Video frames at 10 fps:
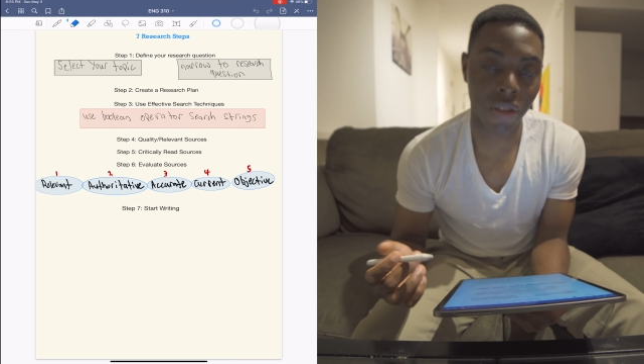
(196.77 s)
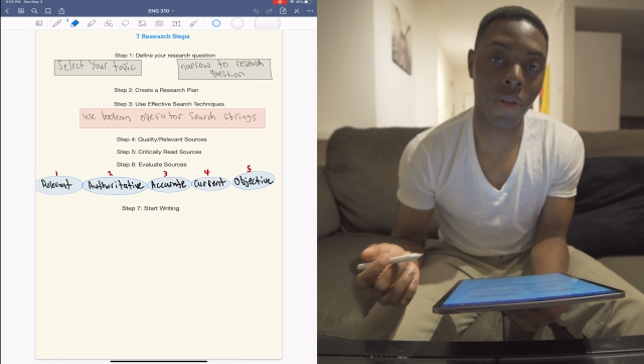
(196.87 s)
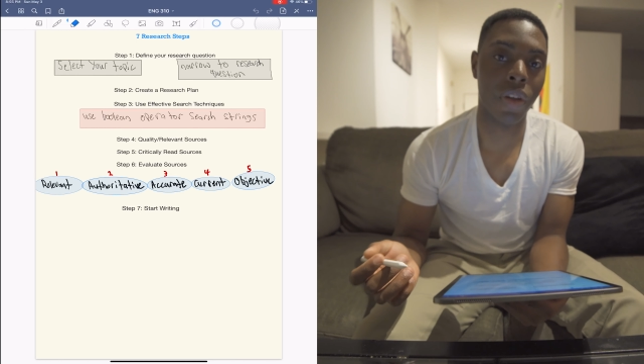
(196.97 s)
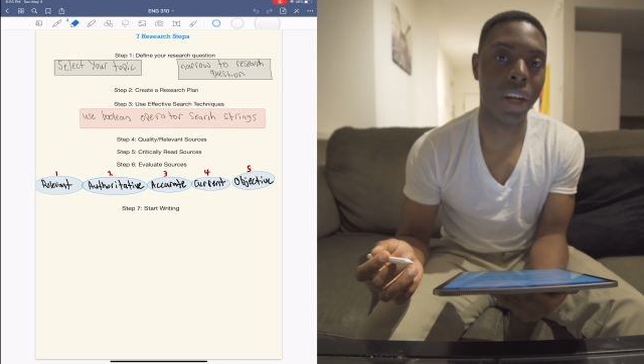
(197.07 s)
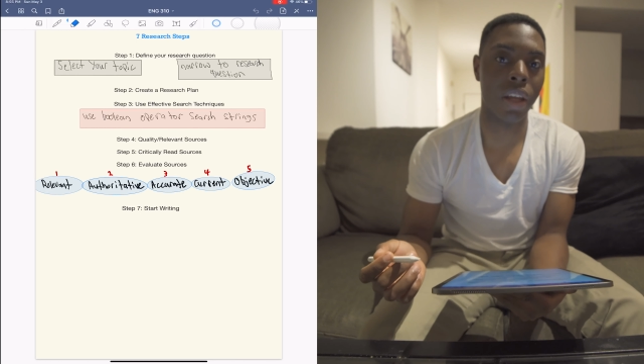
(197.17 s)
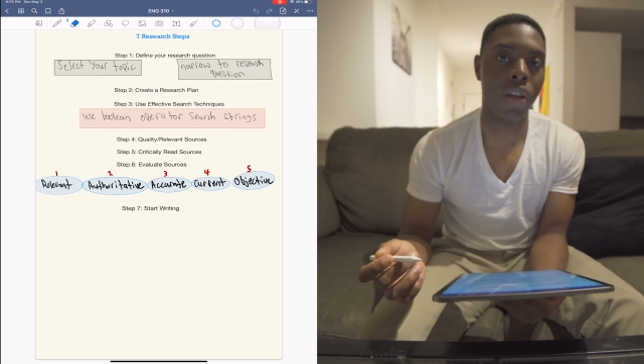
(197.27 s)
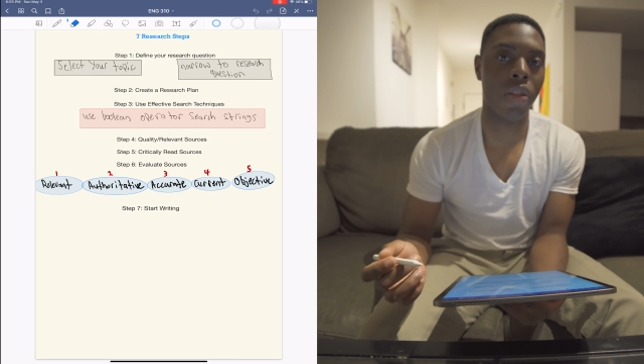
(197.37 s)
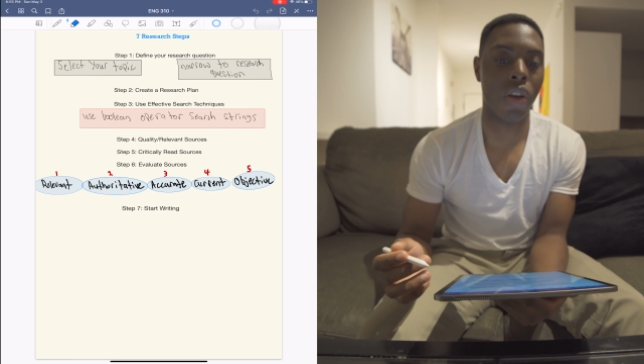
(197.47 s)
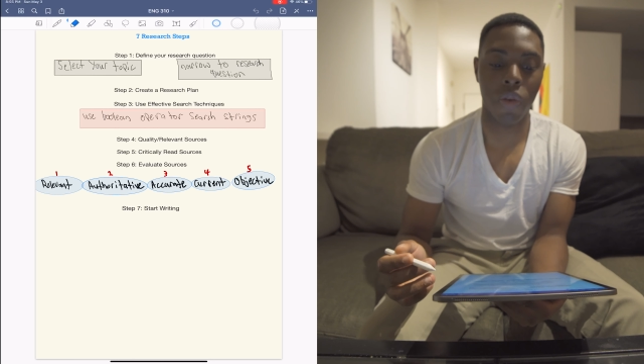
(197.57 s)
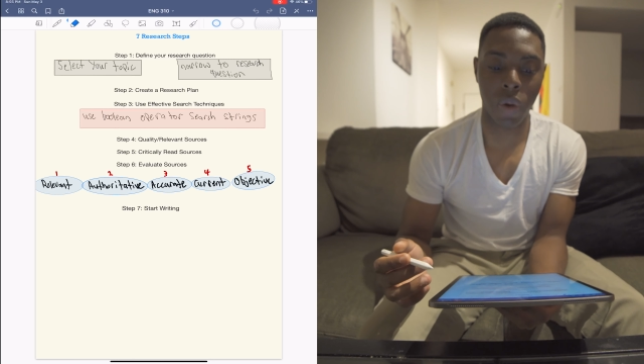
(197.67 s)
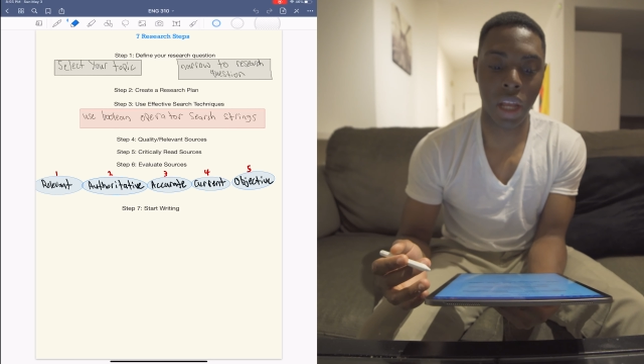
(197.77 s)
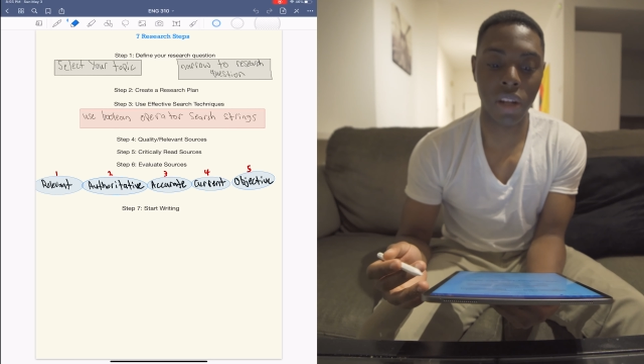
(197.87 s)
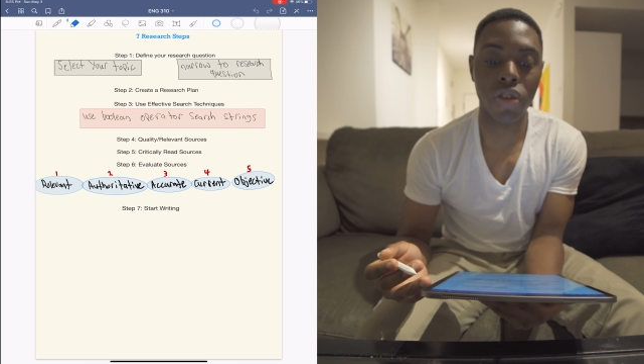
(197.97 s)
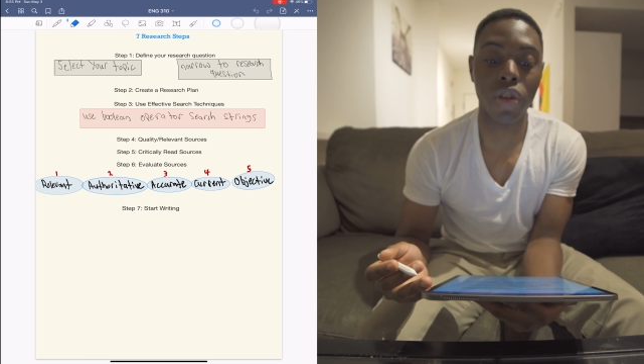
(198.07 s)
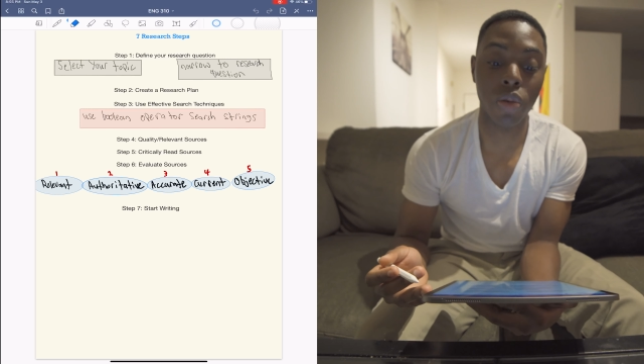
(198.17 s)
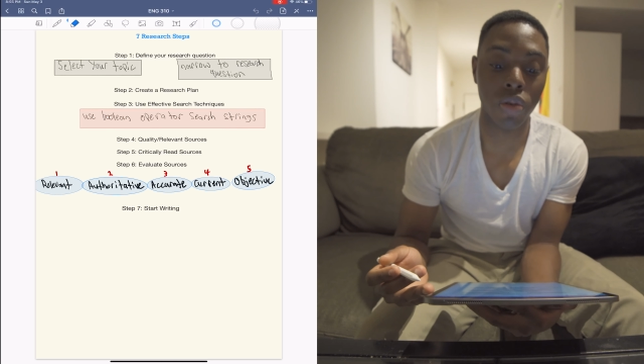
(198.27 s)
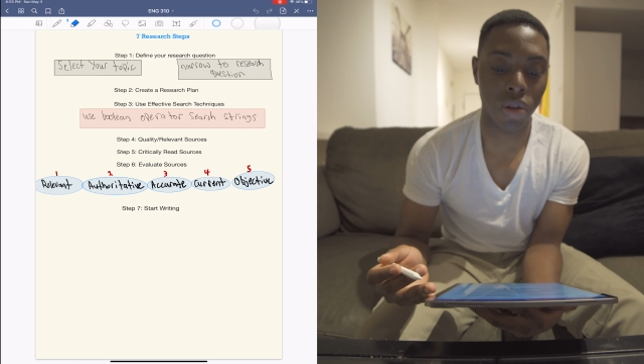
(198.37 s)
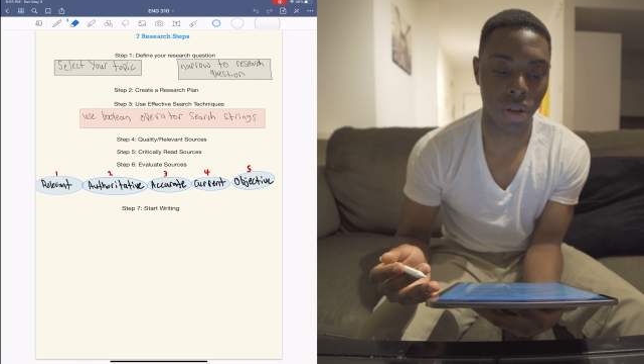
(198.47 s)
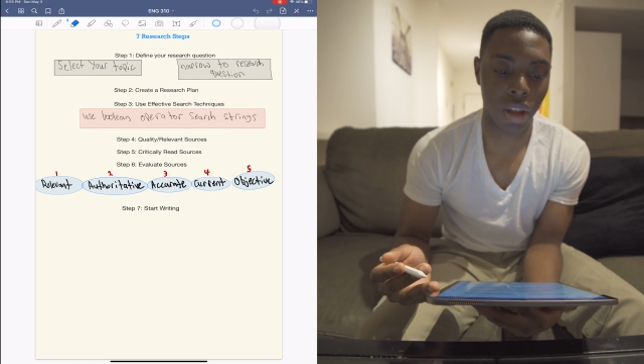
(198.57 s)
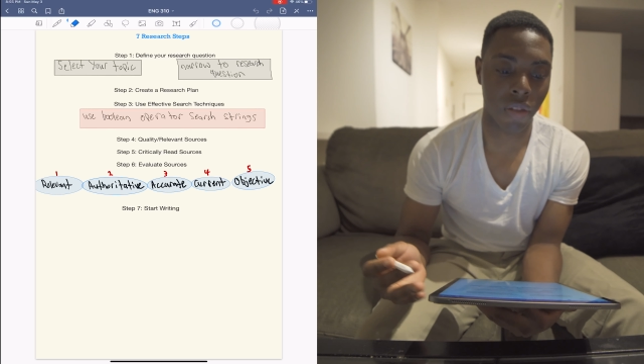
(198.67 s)
So there is a way to
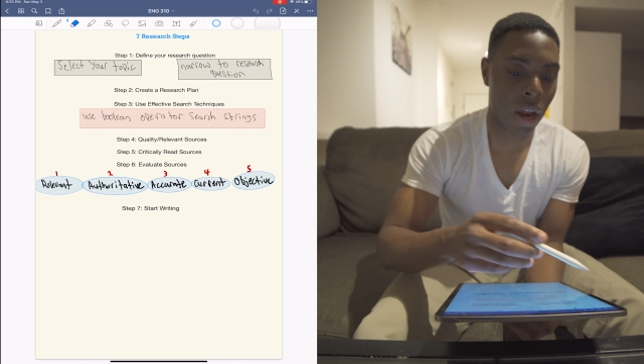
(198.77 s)
do this.